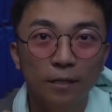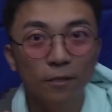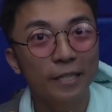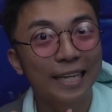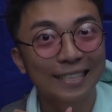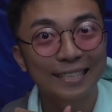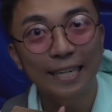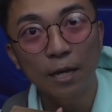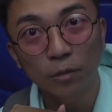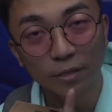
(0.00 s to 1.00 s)
So
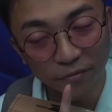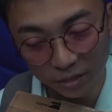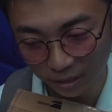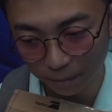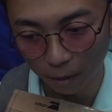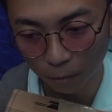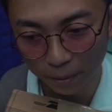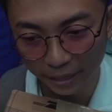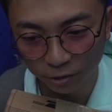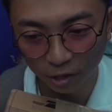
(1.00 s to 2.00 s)
yesterday was the first time our
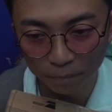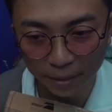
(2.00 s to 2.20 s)
Patreon